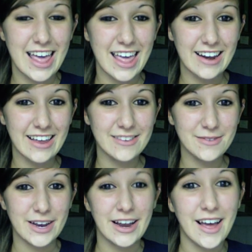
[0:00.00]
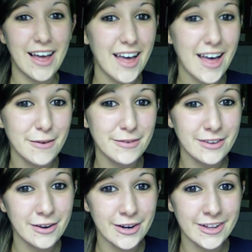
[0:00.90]
And guess what? I was
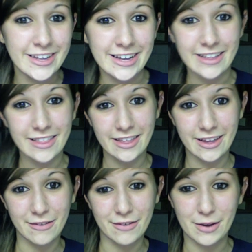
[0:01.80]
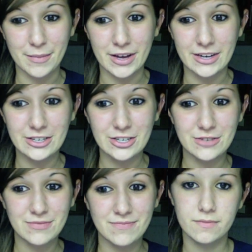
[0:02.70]
early! Thank you very
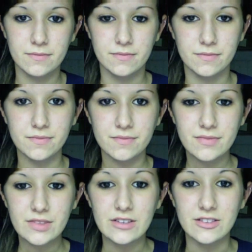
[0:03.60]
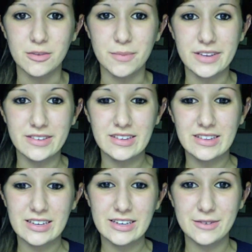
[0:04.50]
much. So
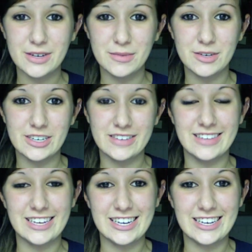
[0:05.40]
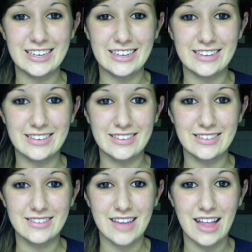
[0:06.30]
basically what I'm trying to say is
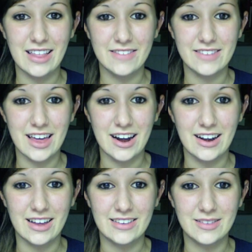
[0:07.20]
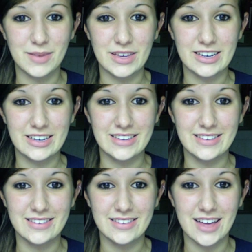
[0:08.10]
I love Saturdays
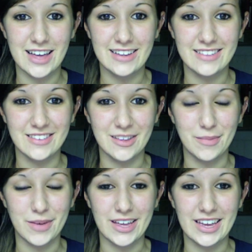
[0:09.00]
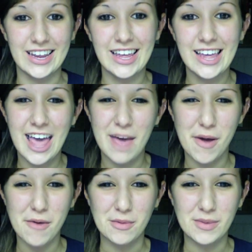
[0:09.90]
because I can sleep in. And
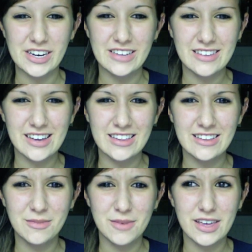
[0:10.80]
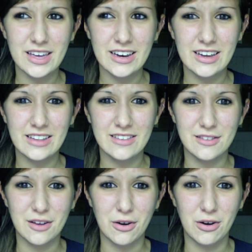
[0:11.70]
my roommate is gone this weekend, and
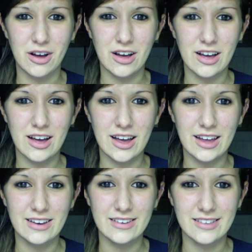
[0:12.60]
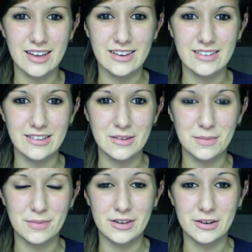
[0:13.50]
so I can just kind of sleep
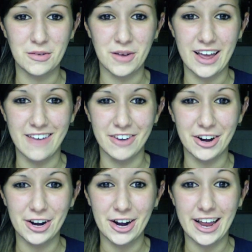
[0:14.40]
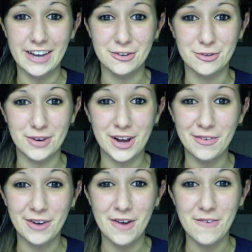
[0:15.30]
till whenever and do
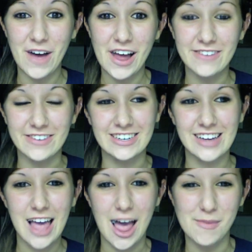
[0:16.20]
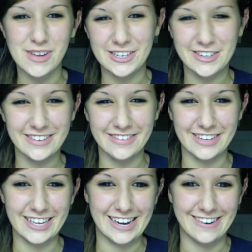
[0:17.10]
whatever I want, which, I mean, she doesn't
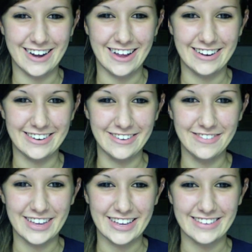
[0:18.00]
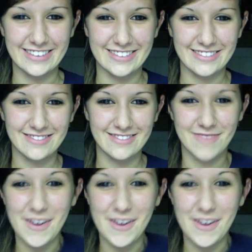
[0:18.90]
really care what I do because my